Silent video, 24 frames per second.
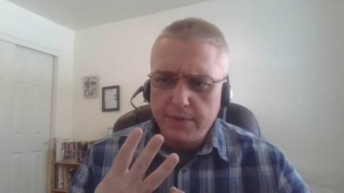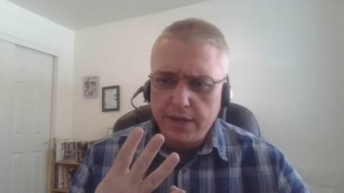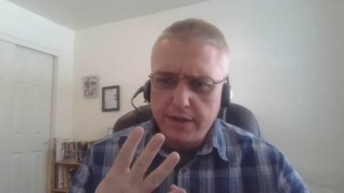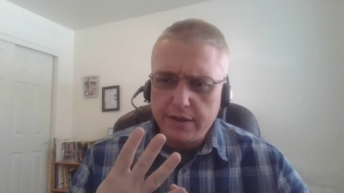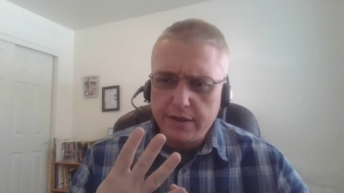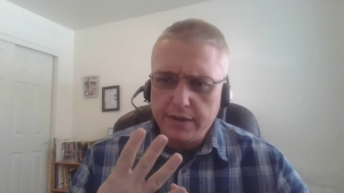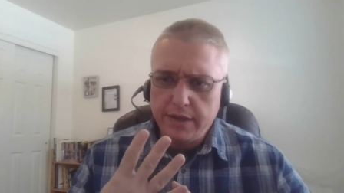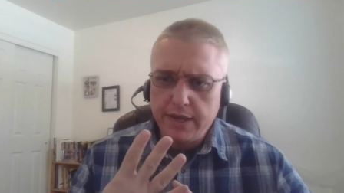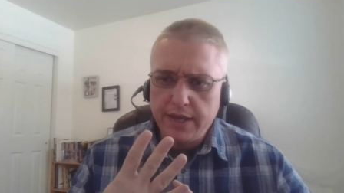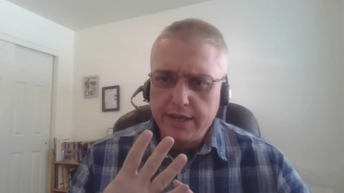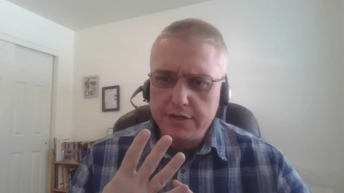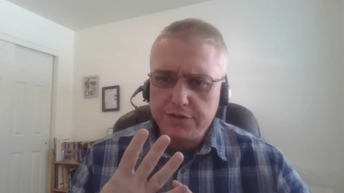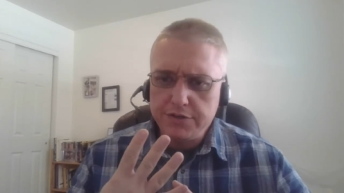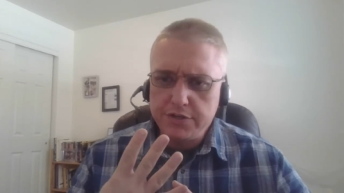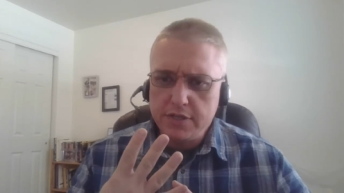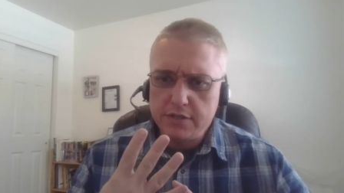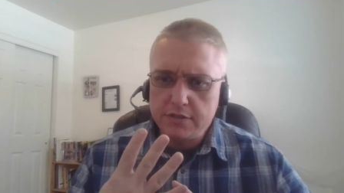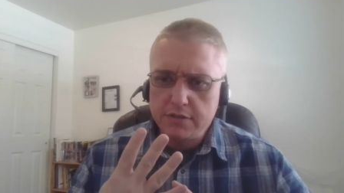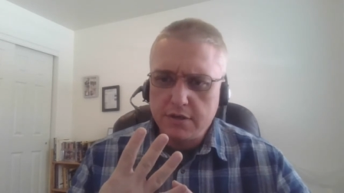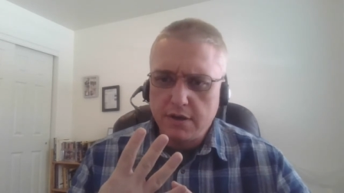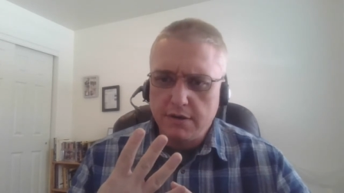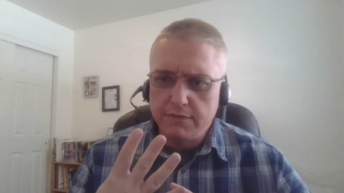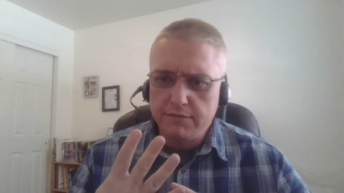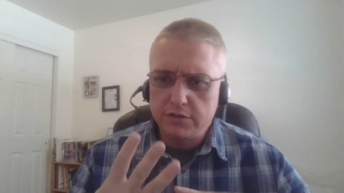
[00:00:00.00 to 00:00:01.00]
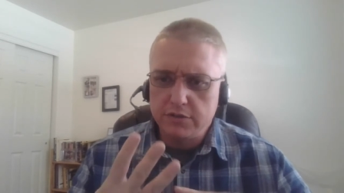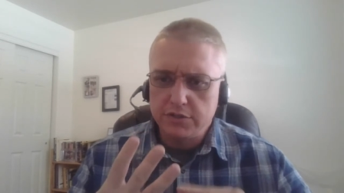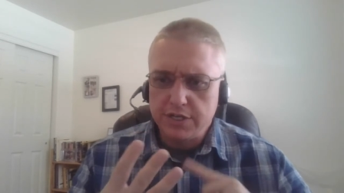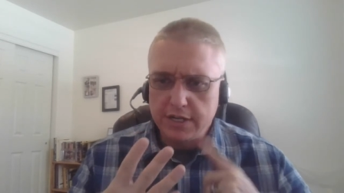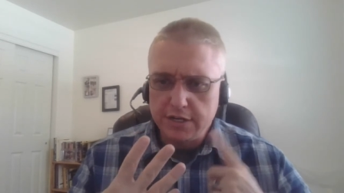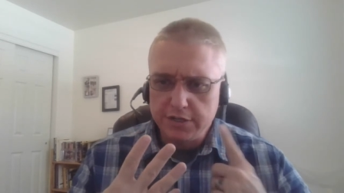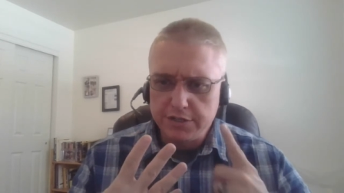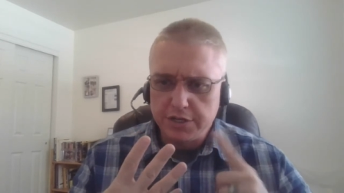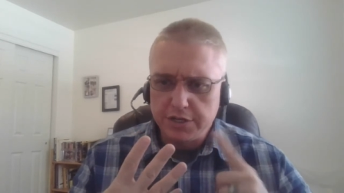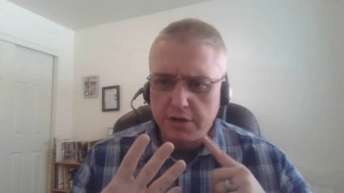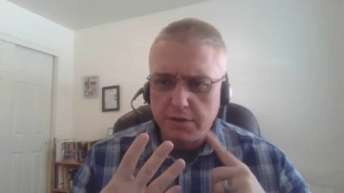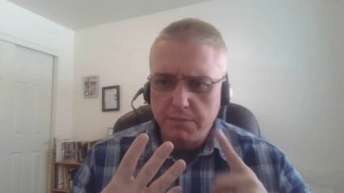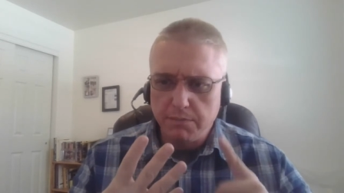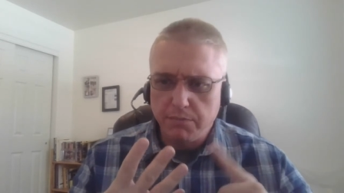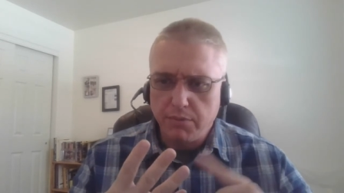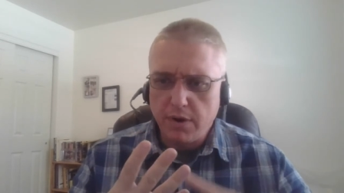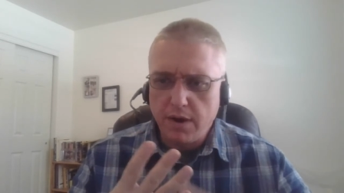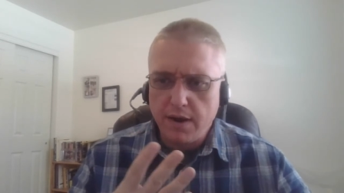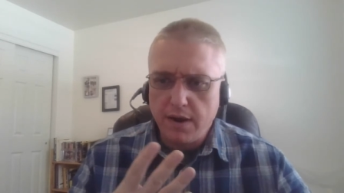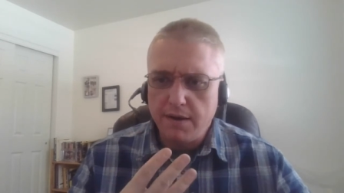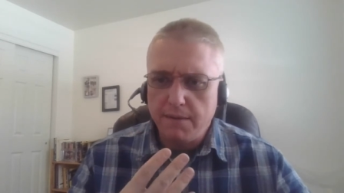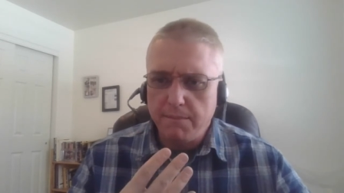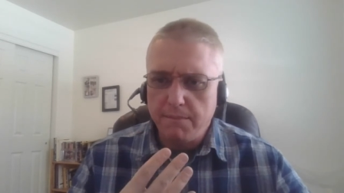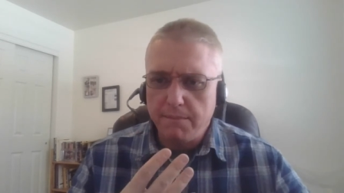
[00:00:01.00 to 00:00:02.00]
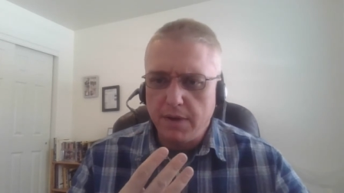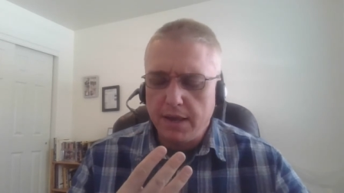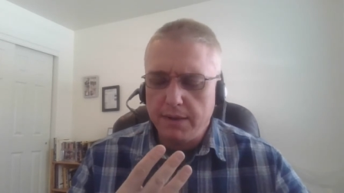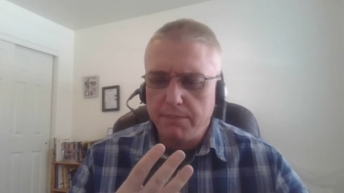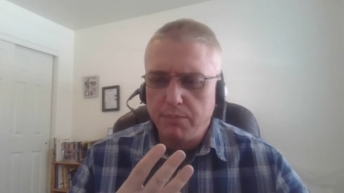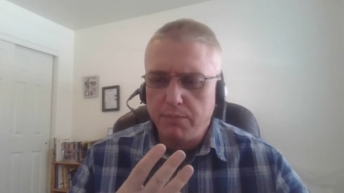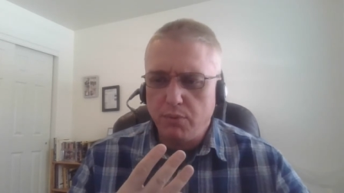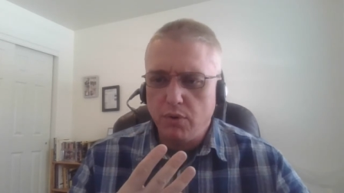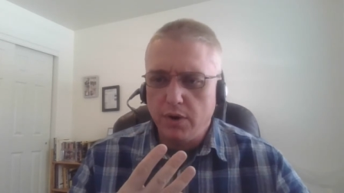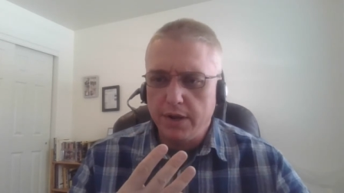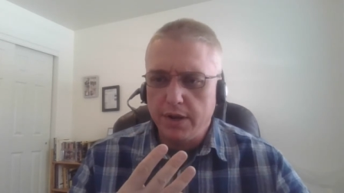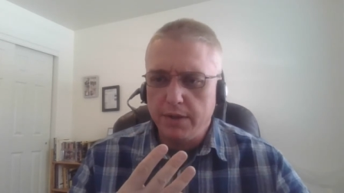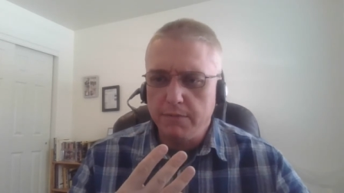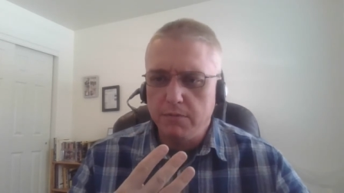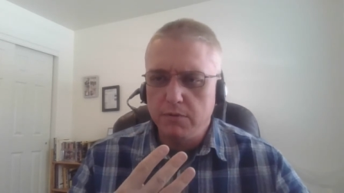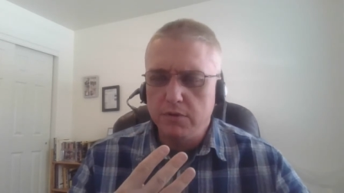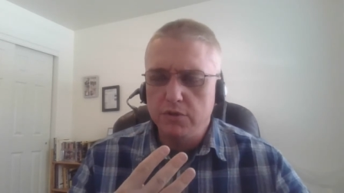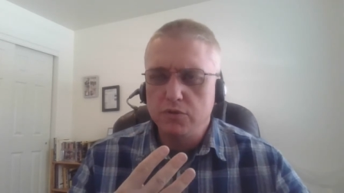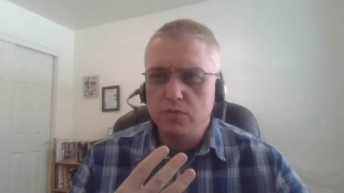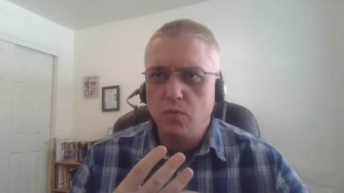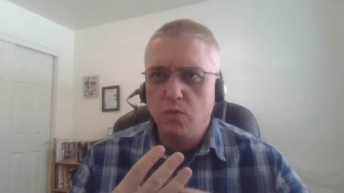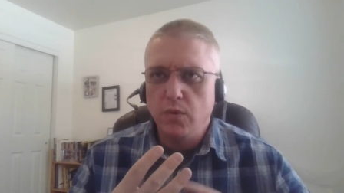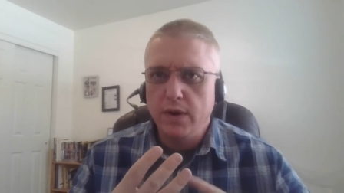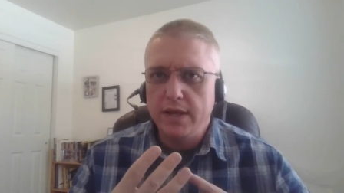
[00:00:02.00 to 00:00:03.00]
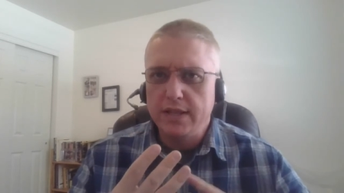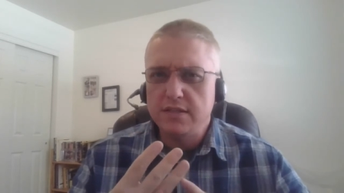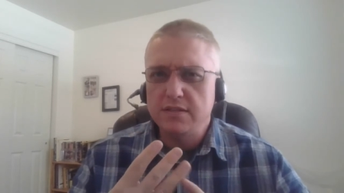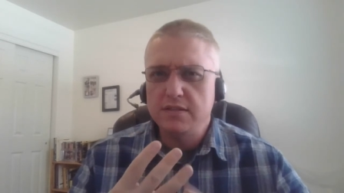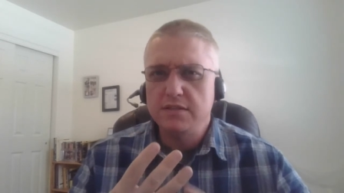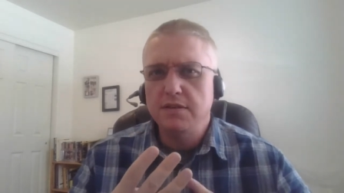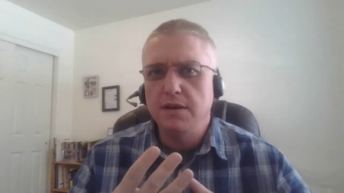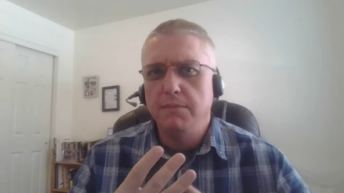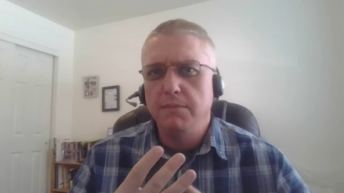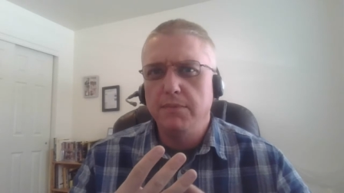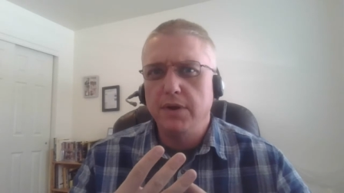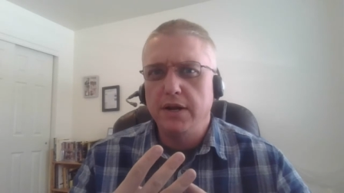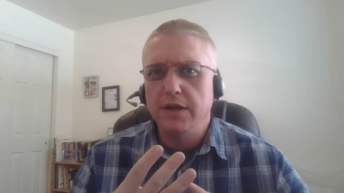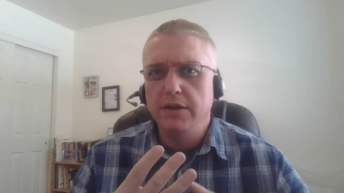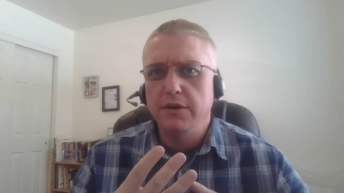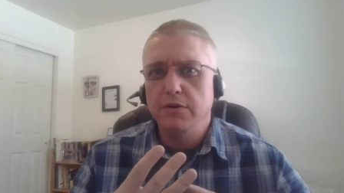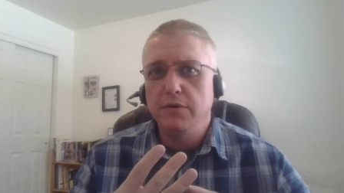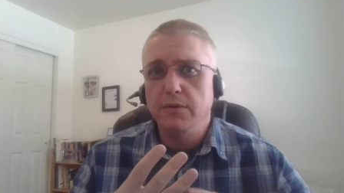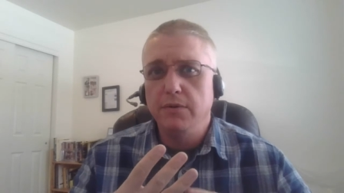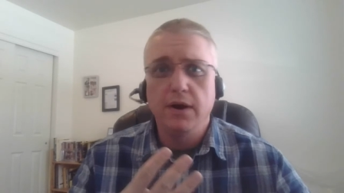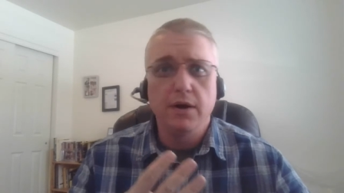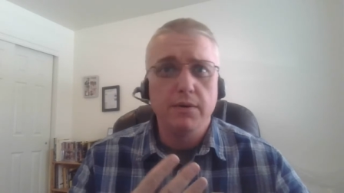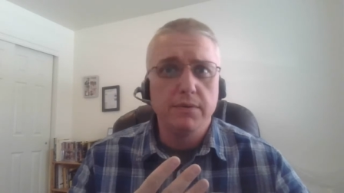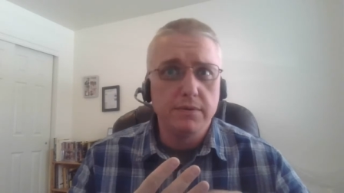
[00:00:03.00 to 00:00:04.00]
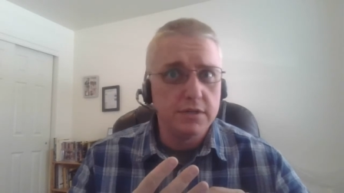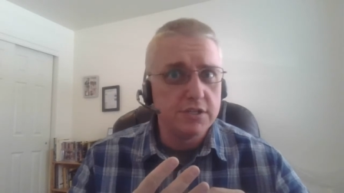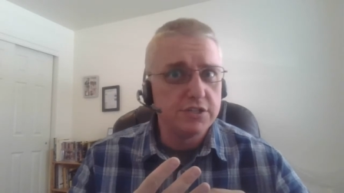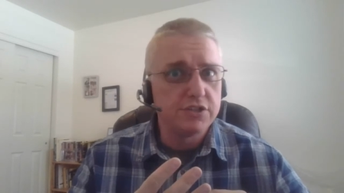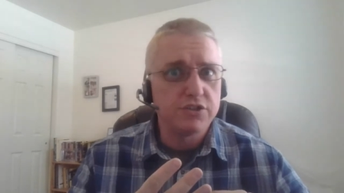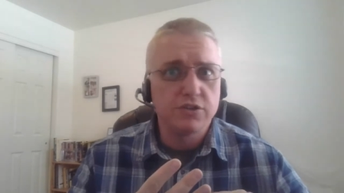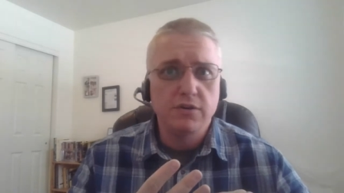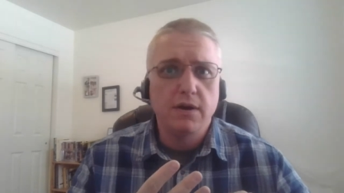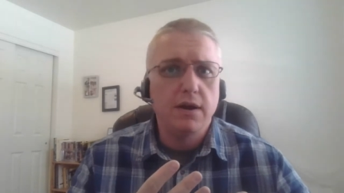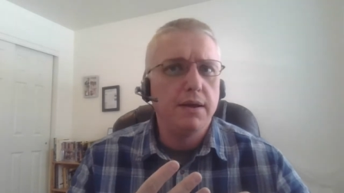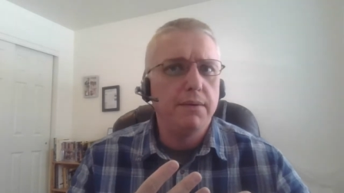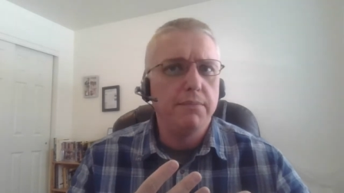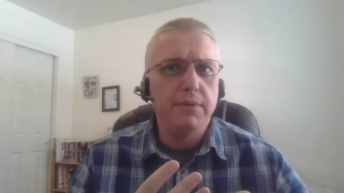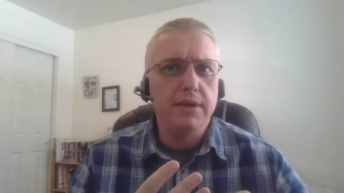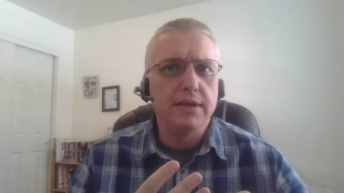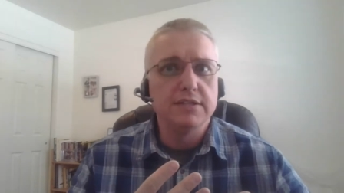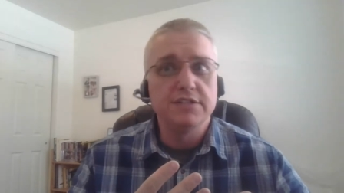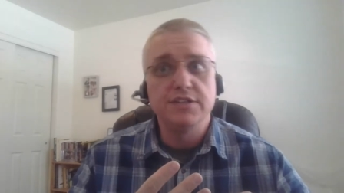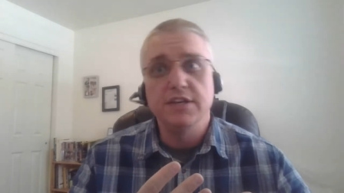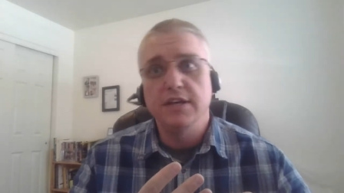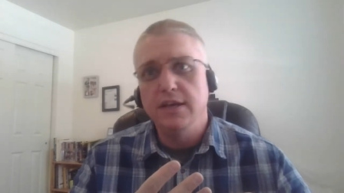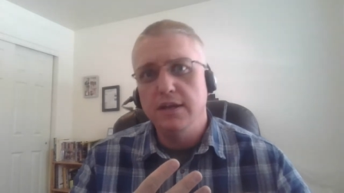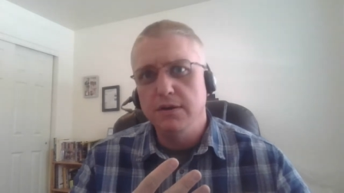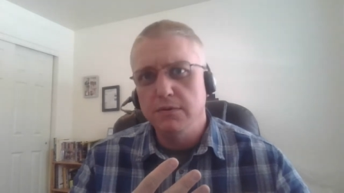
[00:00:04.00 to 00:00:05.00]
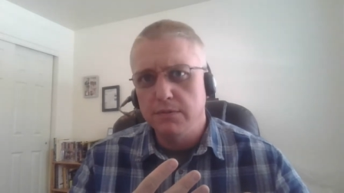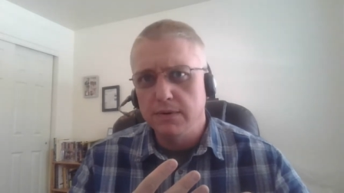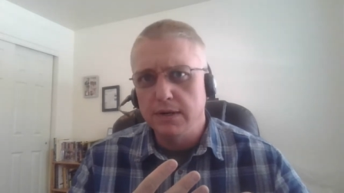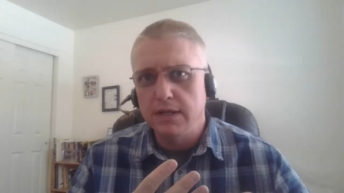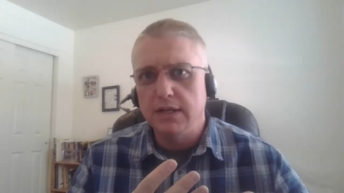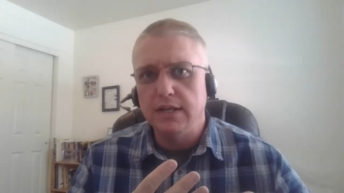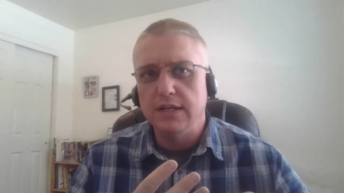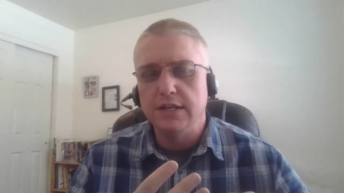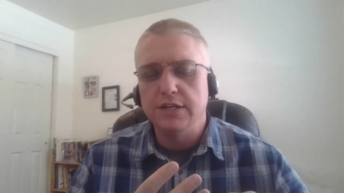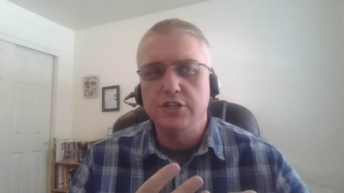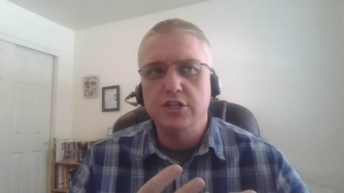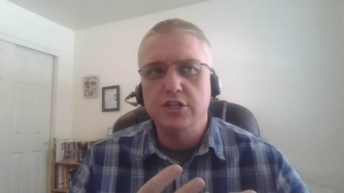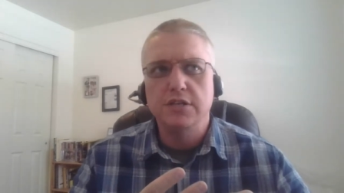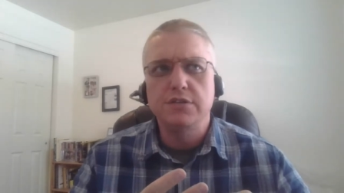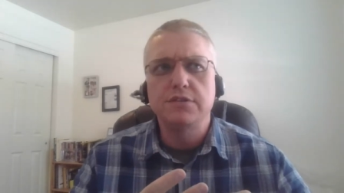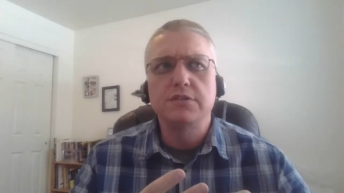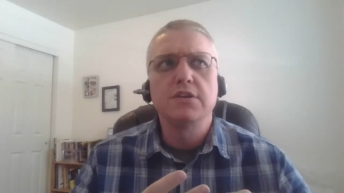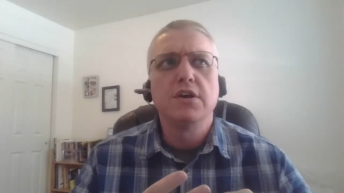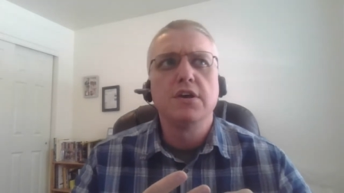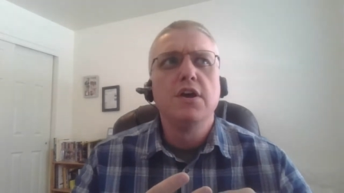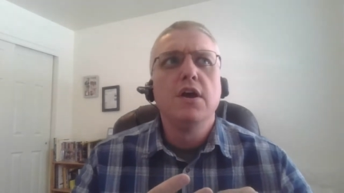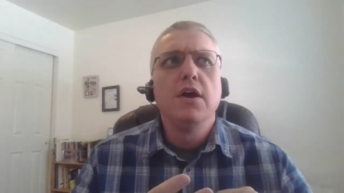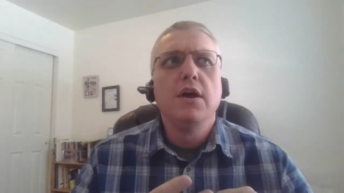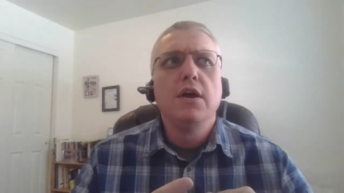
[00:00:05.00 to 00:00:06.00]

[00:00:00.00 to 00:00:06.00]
I engaged this conversation and brought up my point was with somebody who I would describe as irreligious,